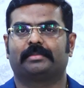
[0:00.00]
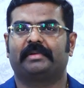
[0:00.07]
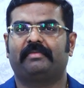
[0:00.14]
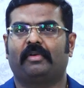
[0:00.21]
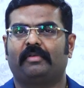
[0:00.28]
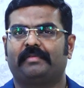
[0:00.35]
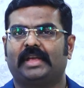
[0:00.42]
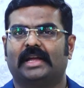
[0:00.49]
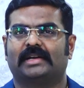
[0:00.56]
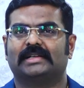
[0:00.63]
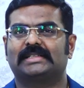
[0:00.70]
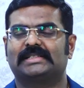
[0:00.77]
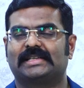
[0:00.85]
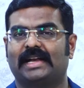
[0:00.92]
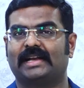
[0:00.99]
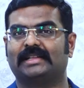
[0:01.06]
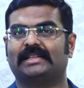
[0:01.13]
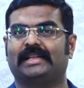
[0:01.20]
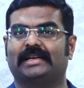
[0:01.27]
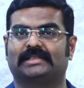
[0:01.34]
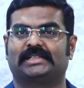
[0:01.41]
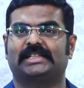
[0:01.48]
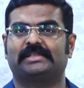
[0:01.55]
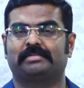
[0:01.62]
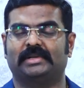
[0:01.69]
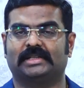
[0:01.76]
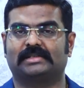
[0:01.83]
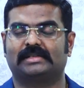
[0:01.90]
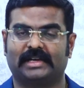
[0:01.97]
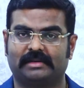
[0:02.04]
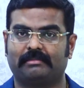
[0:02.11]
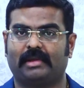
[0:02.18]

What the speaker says: before we understand the adjustments, let